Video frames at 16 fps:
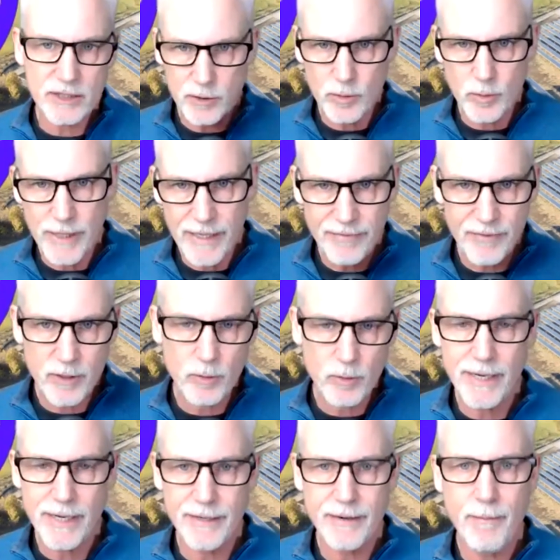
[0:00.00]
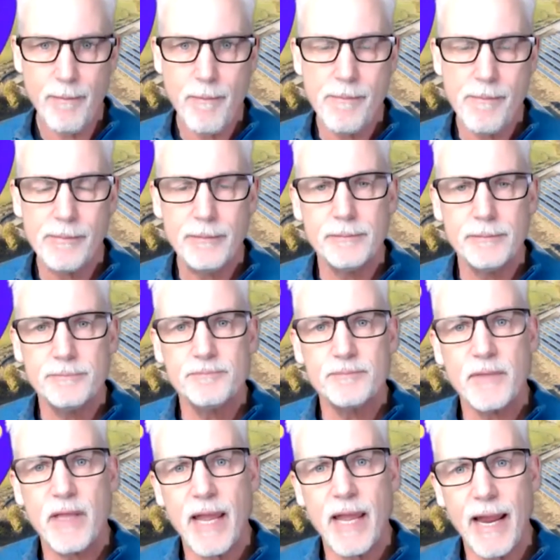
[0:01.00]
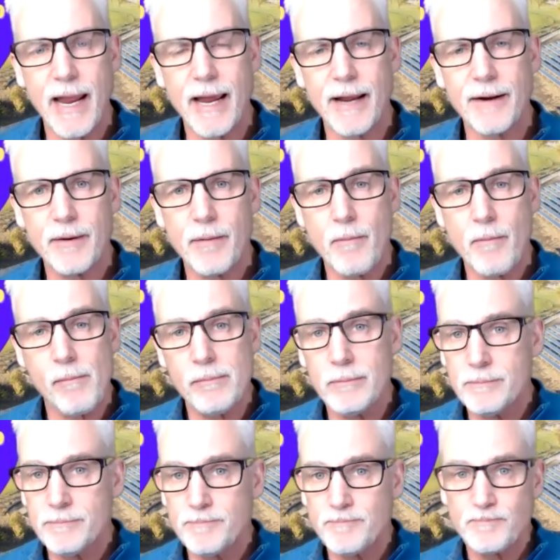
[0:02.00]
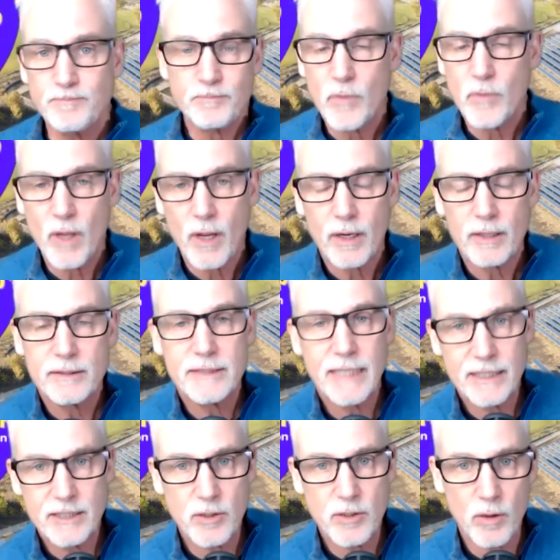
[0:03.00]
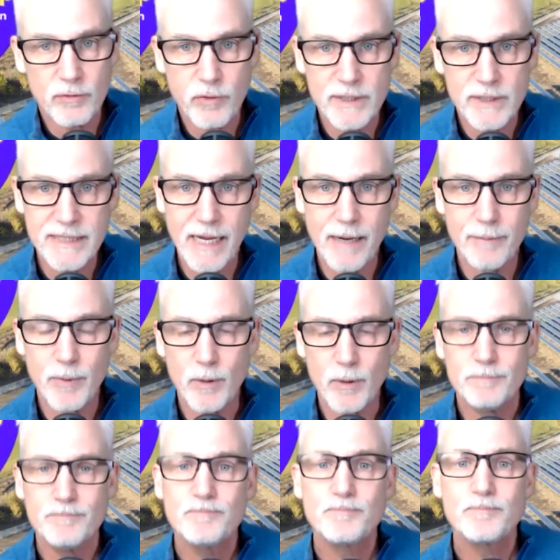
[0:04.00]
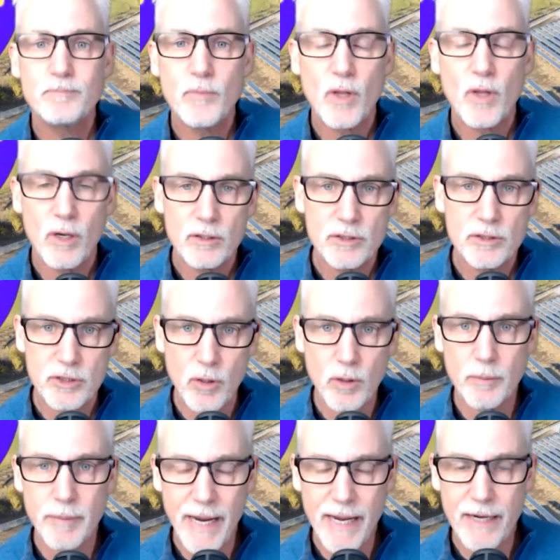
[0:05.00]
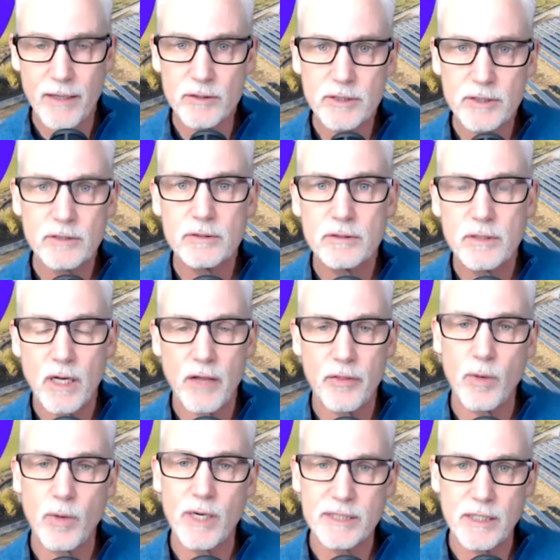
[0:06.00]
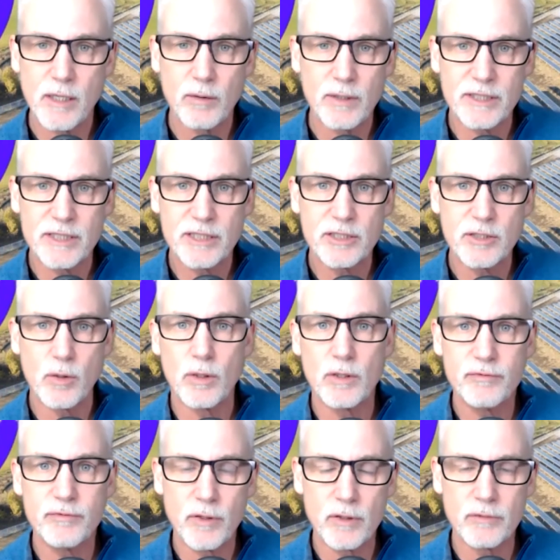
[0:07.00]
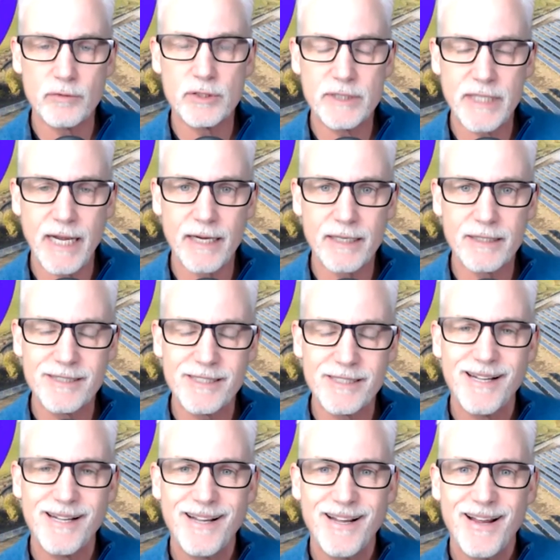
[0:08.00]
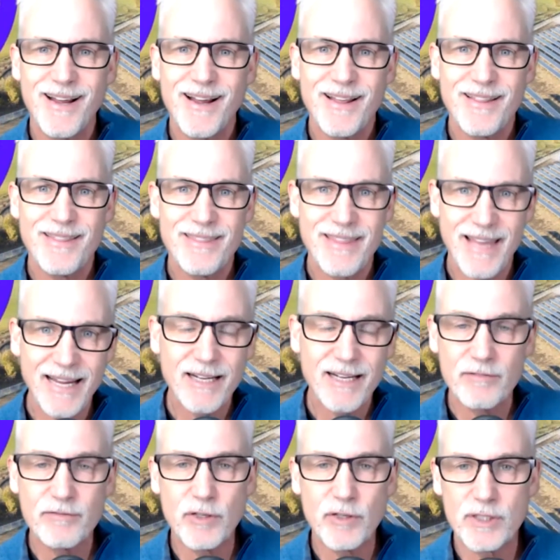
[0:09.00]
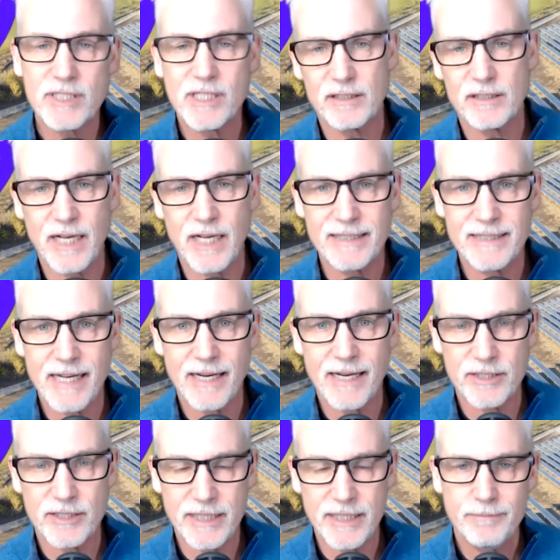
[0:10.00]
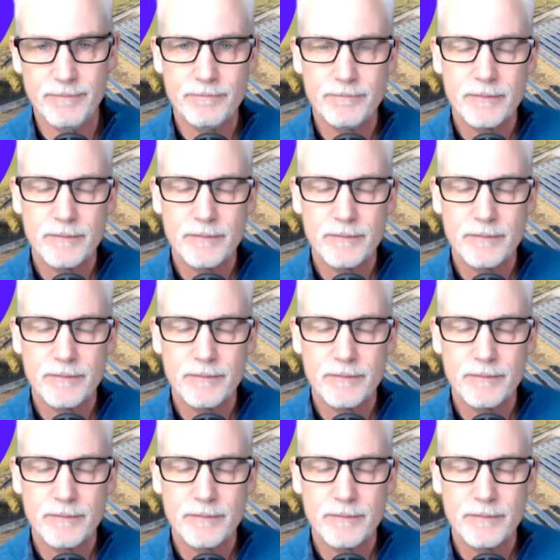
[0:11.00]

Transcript: to green the grid. And take solar, for example. Solar panels, otherwise known as solar photovoltaics, they convert sunlight to energy.